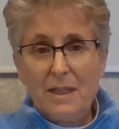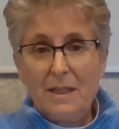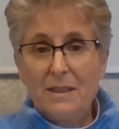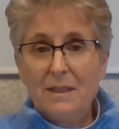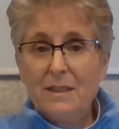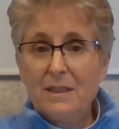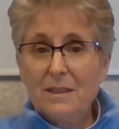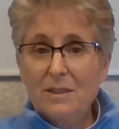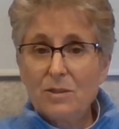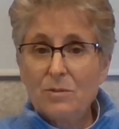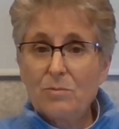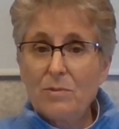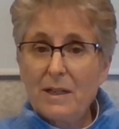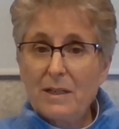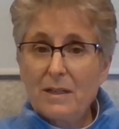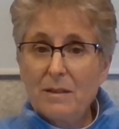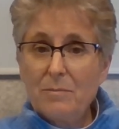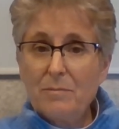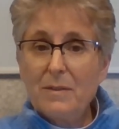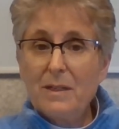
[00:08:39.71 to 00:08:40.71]
And it is a
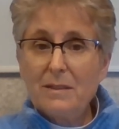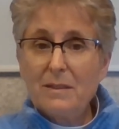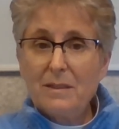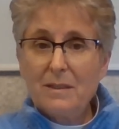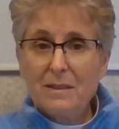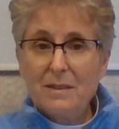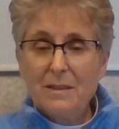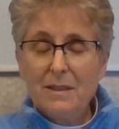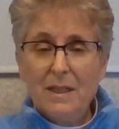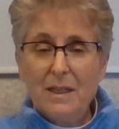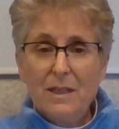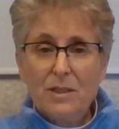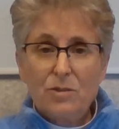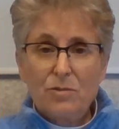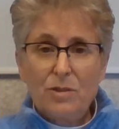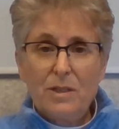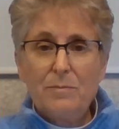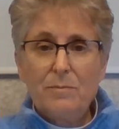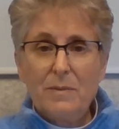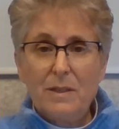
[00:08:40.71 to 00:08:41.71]
recommended
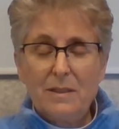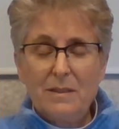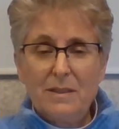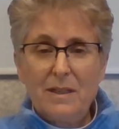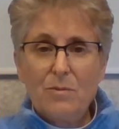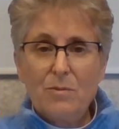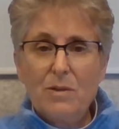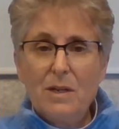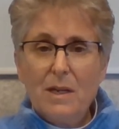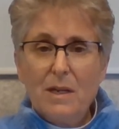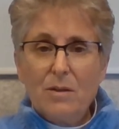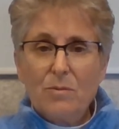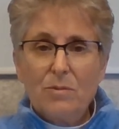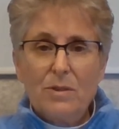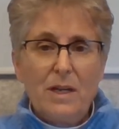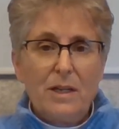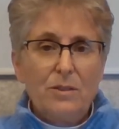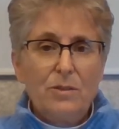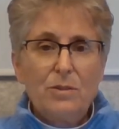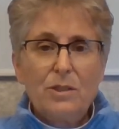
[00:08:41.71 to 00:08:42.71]
treatment. Now, we're
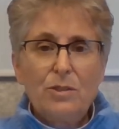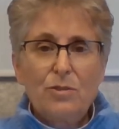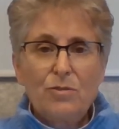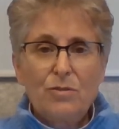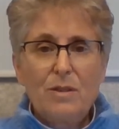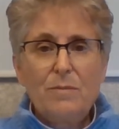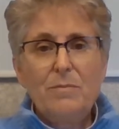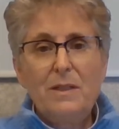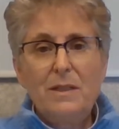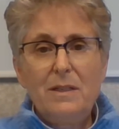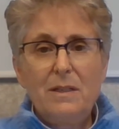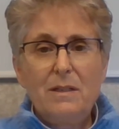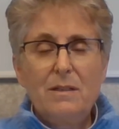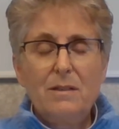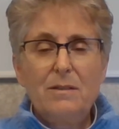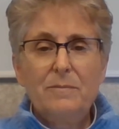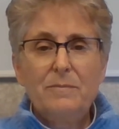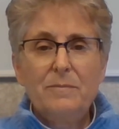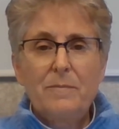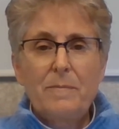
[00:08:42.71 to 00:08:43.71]
not doing treatment
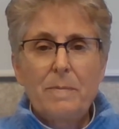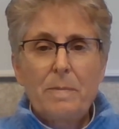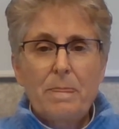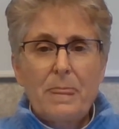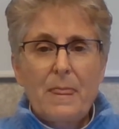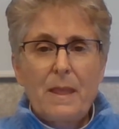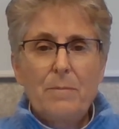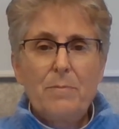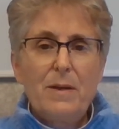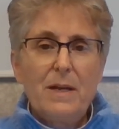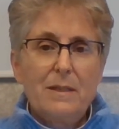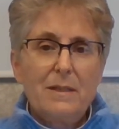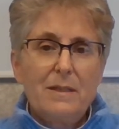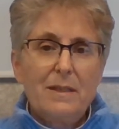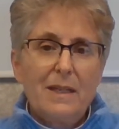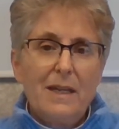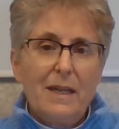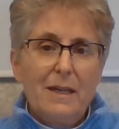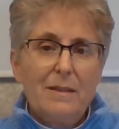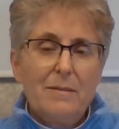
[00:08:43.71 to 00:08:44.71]
here, but
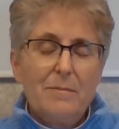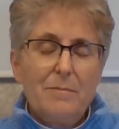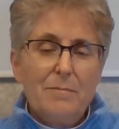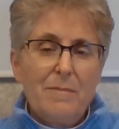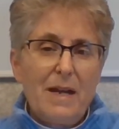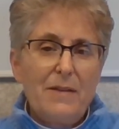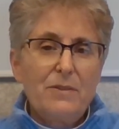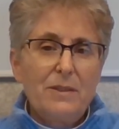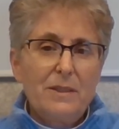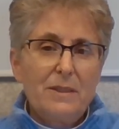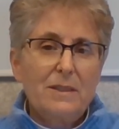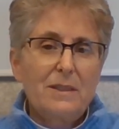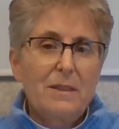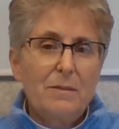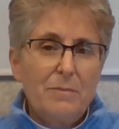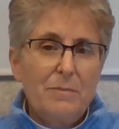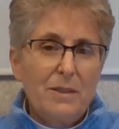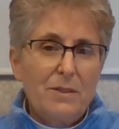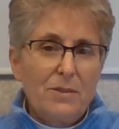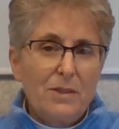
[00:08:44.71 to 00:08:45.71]
mindfulness
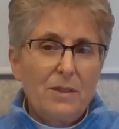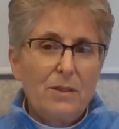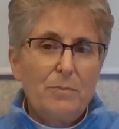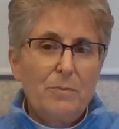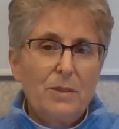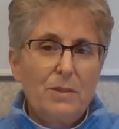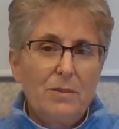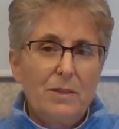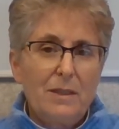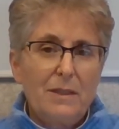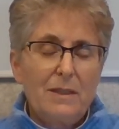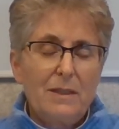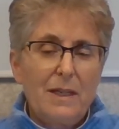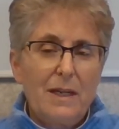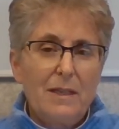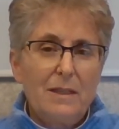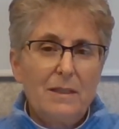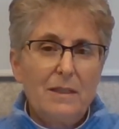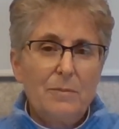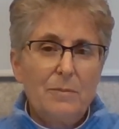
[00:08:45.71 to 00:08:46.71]
can be therapeutic.
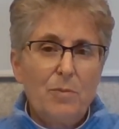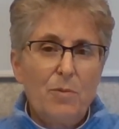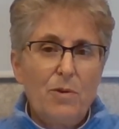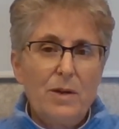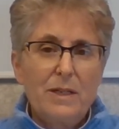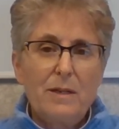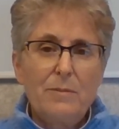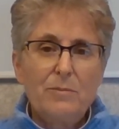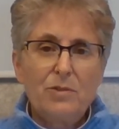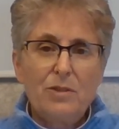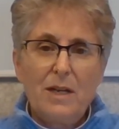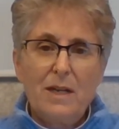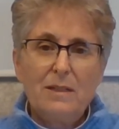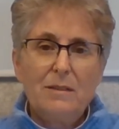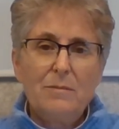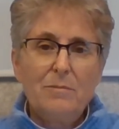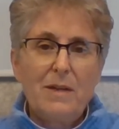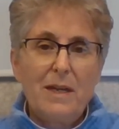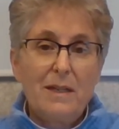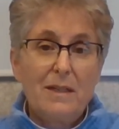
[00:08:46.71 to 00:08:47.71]
And the point I'm trying
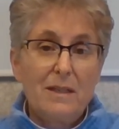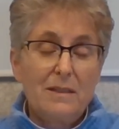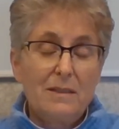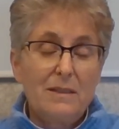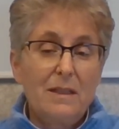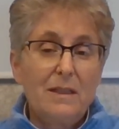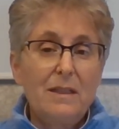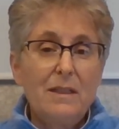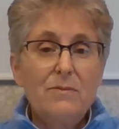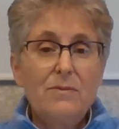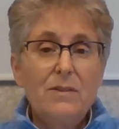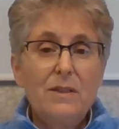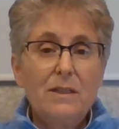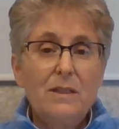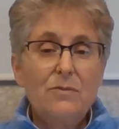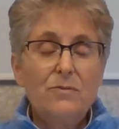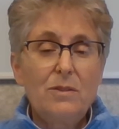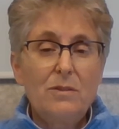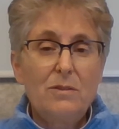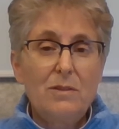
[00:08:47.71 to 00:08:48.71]
to make is that even
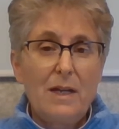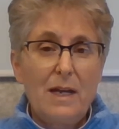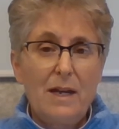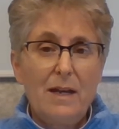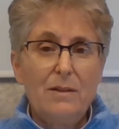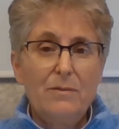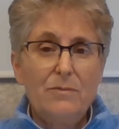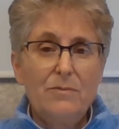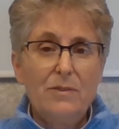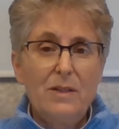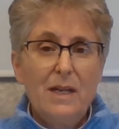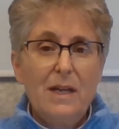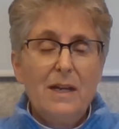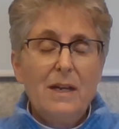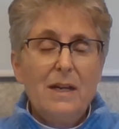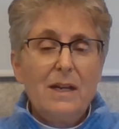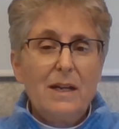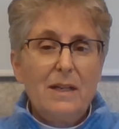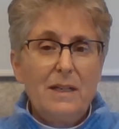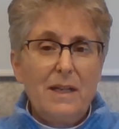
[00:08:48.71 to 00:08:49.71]
if you have
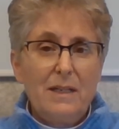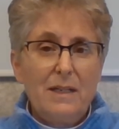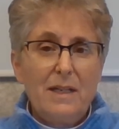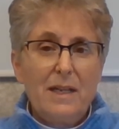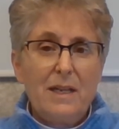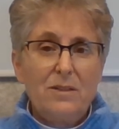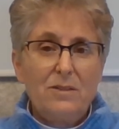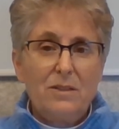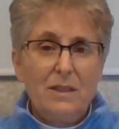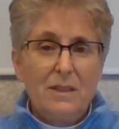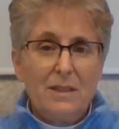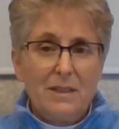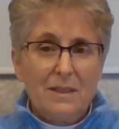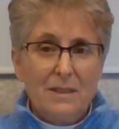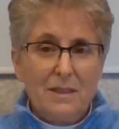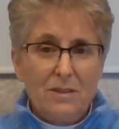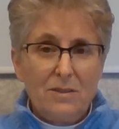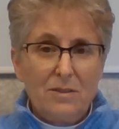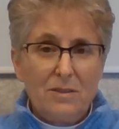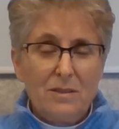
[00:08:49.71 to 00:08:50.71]
an ADHD
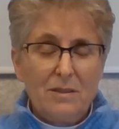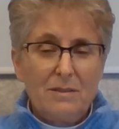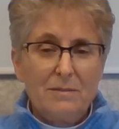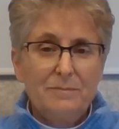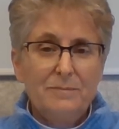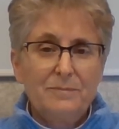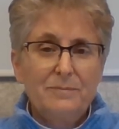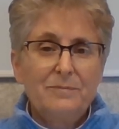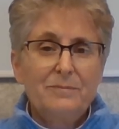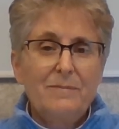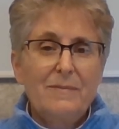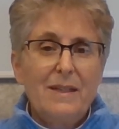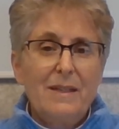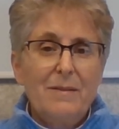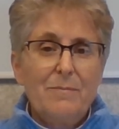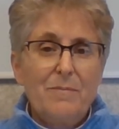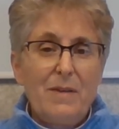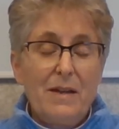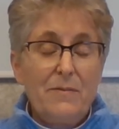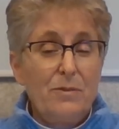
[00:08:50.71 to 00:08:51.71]
condition,
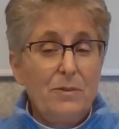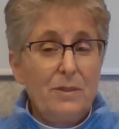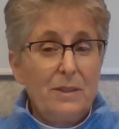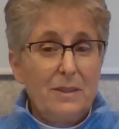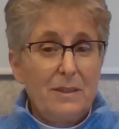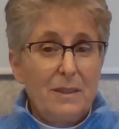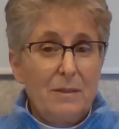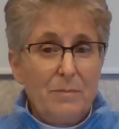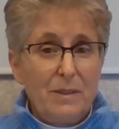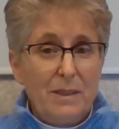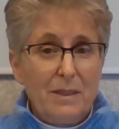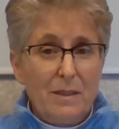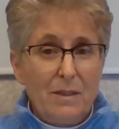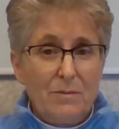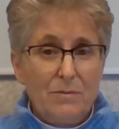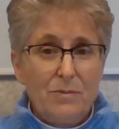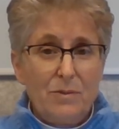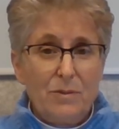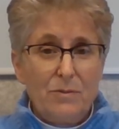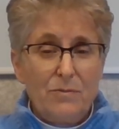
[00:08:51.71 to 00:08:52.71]
mindfulness can be
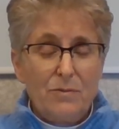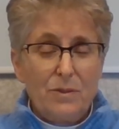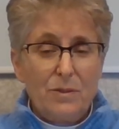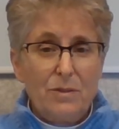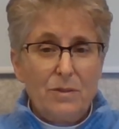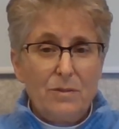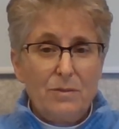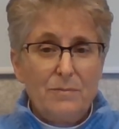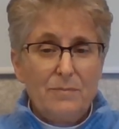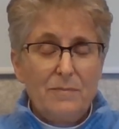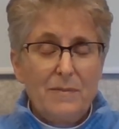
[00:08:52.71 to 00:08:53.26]
helpful for you.